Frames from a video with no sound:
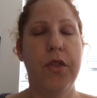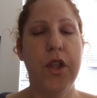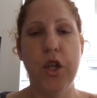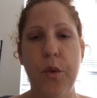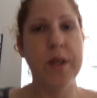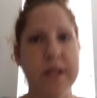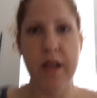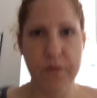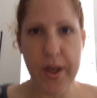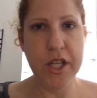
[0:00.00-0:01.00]
the newest
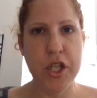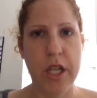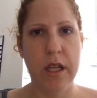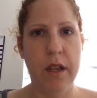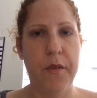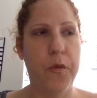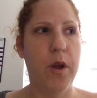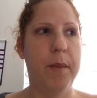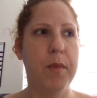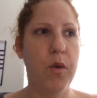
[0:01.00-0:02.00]
confession
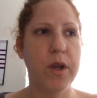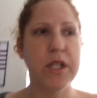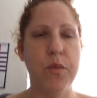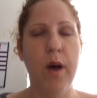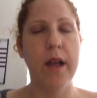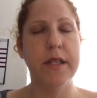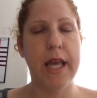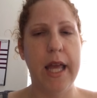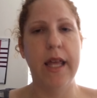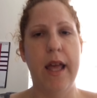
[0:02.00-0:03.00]
from Chris Watts,
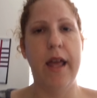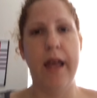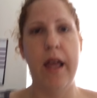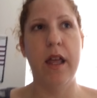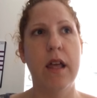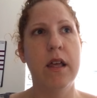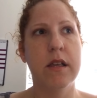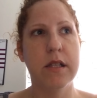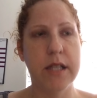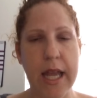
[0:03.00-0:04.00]
aka
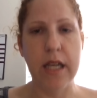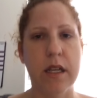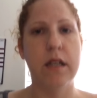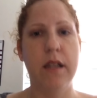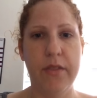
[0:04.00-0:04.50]
Satan